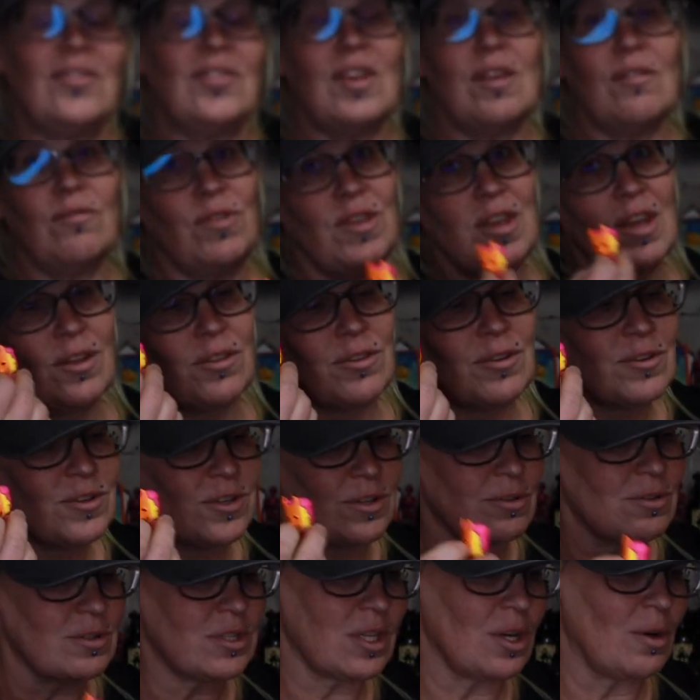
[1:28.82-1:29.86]
see if the other
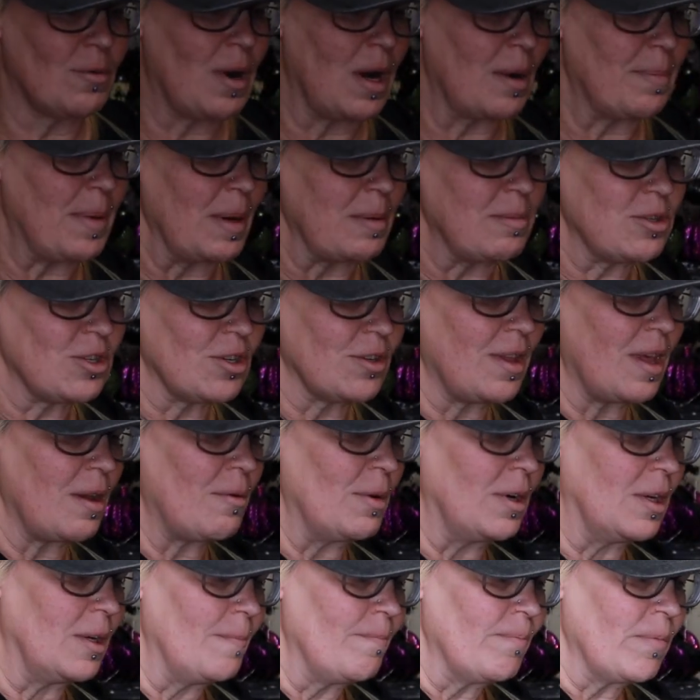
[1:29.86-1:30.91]
two show up. I'm sure they will.